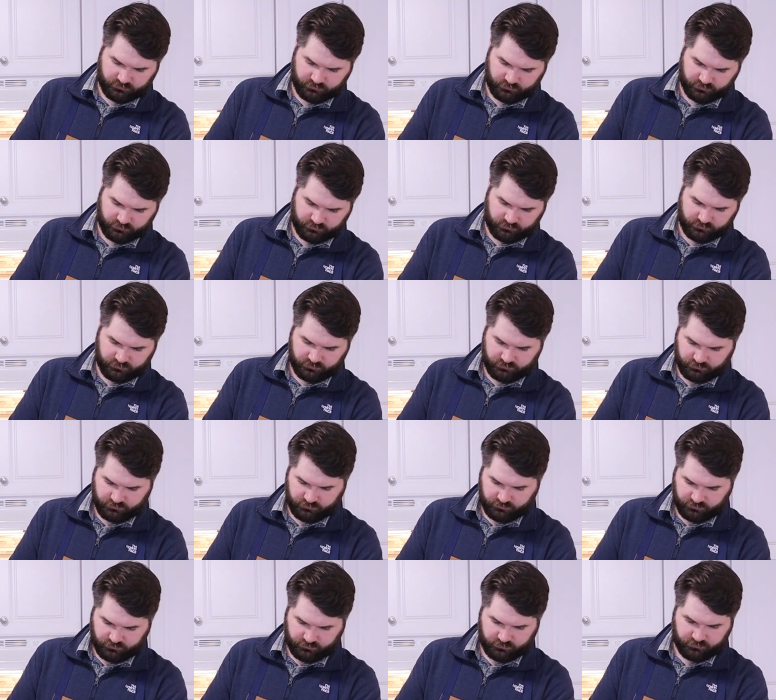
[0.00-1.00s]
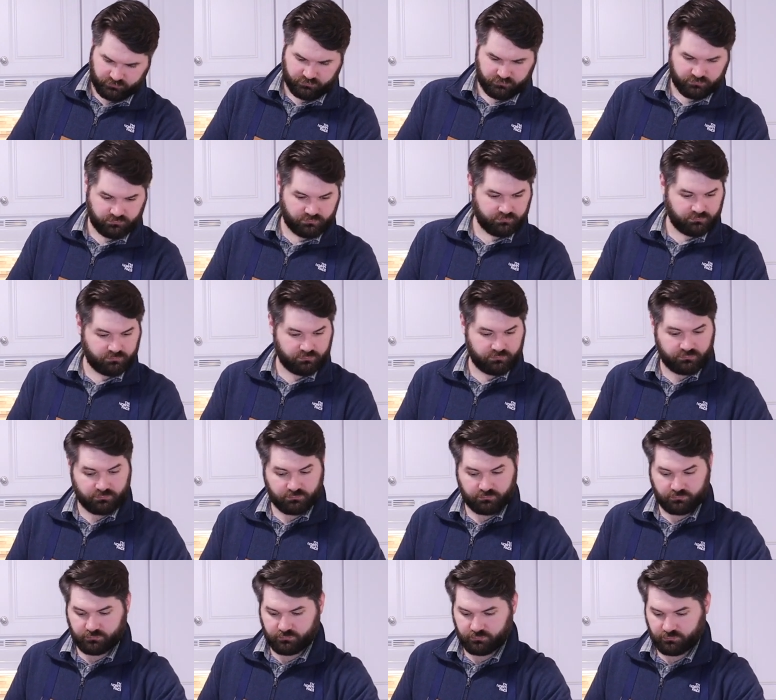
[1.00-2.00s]

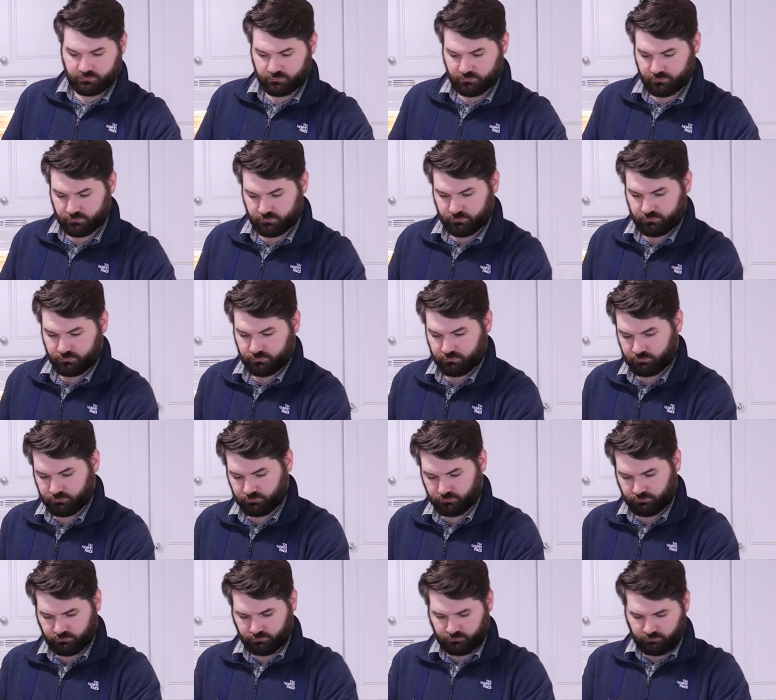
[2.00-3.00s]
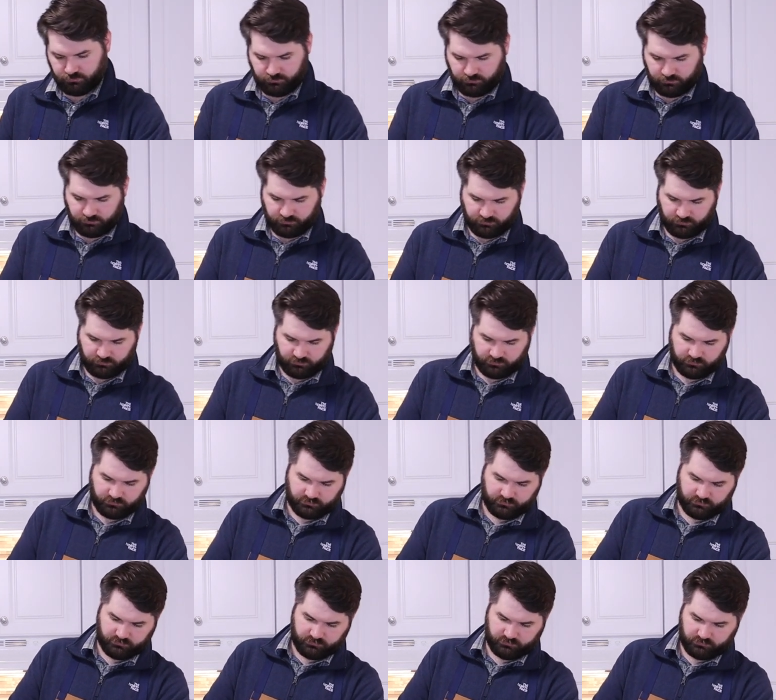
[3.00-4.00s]

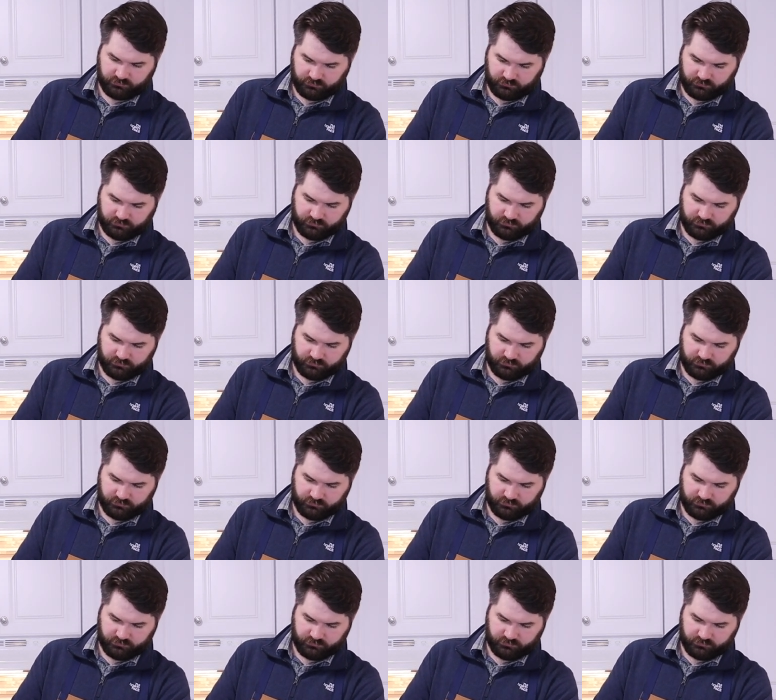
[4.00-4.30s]
[no speech]